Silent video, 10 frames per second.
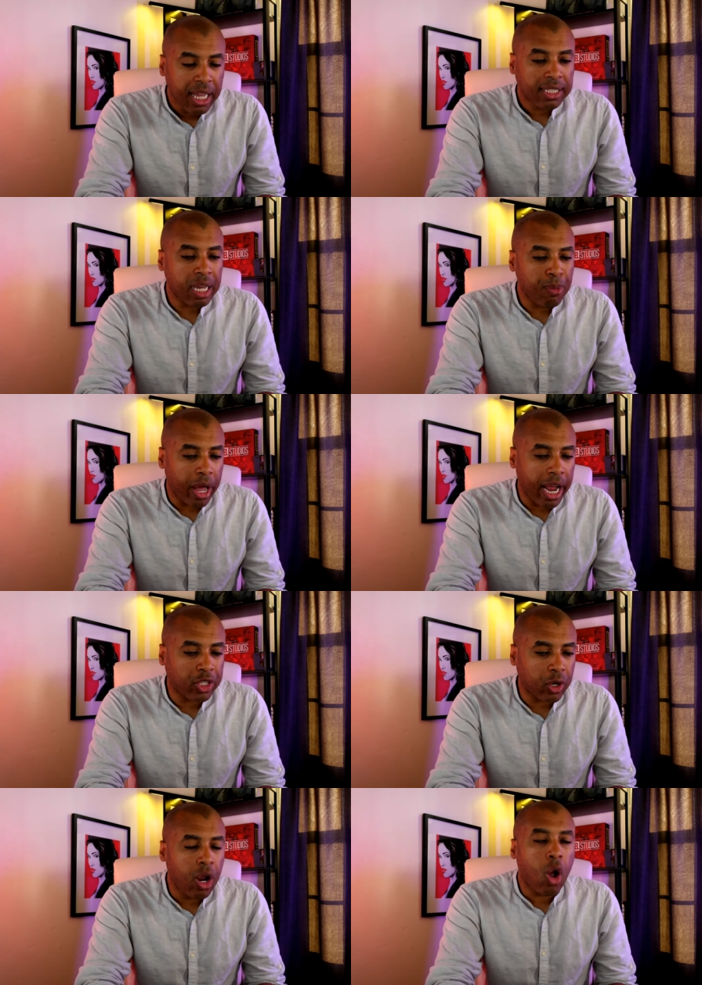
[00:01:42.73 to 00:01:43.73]
Simple
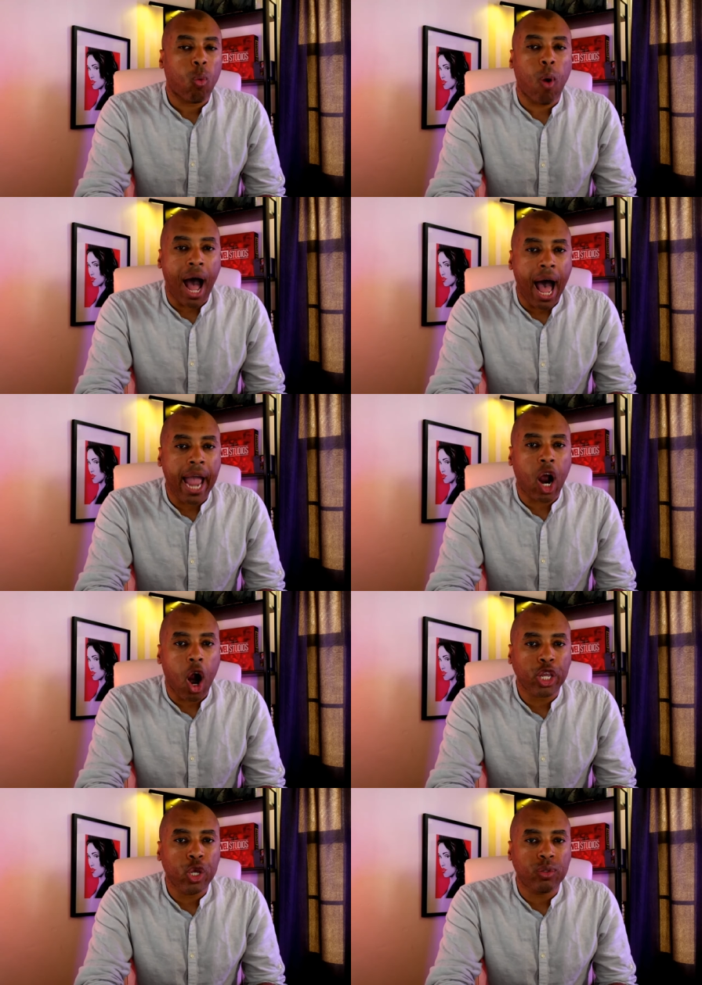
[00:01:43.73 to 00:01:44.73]
answer. Why
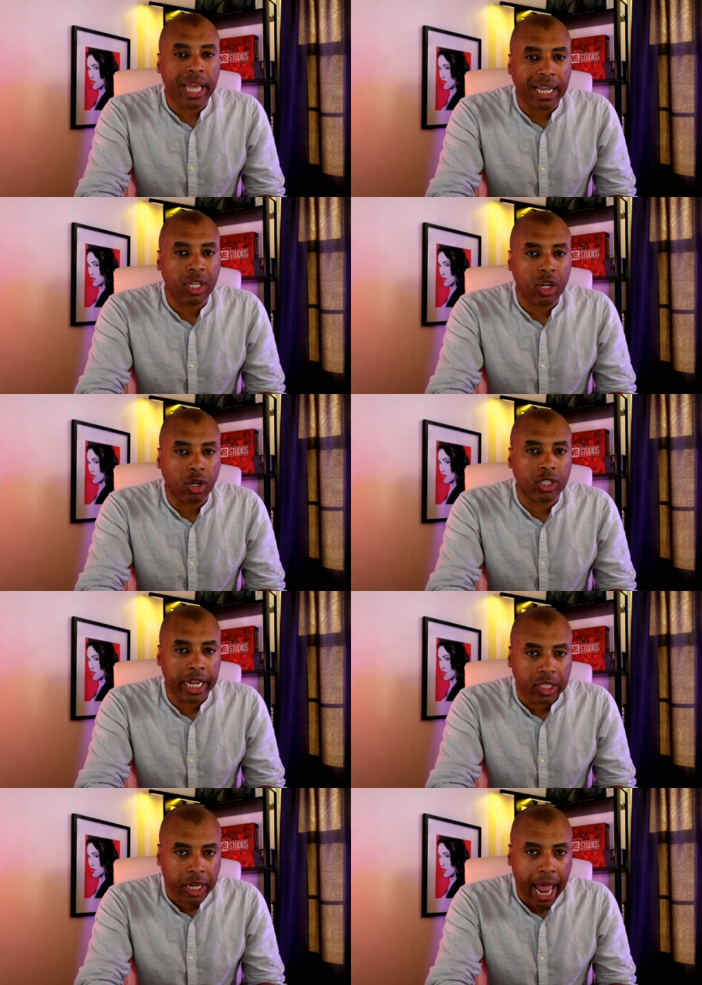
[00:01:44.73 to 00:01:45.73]
are you texting her
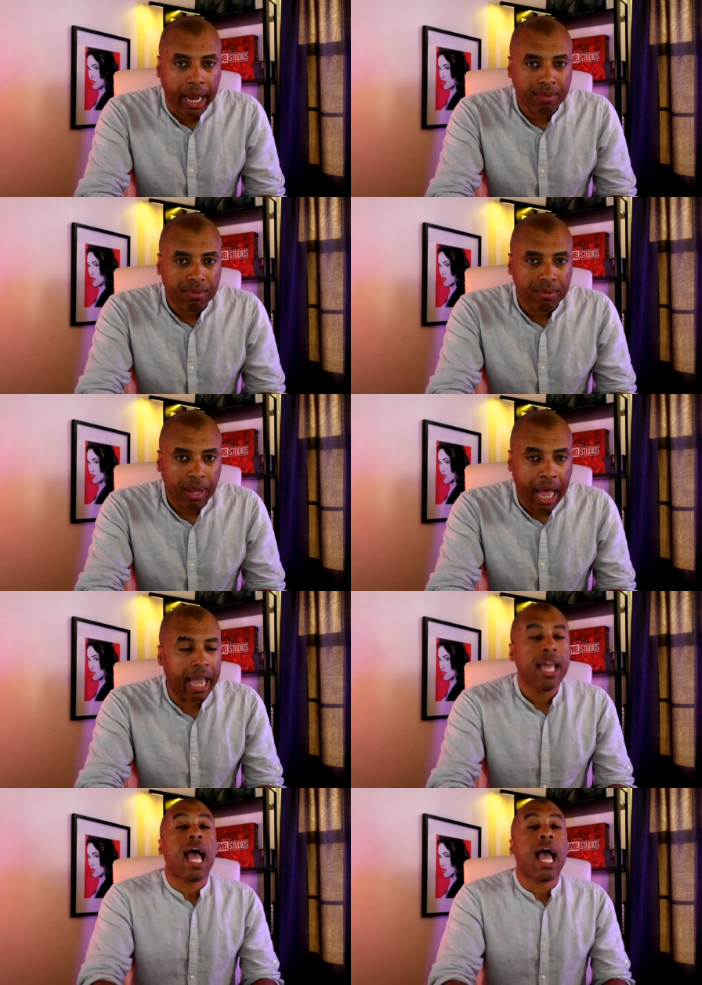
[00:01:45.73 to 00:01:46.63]
chit chat? I'm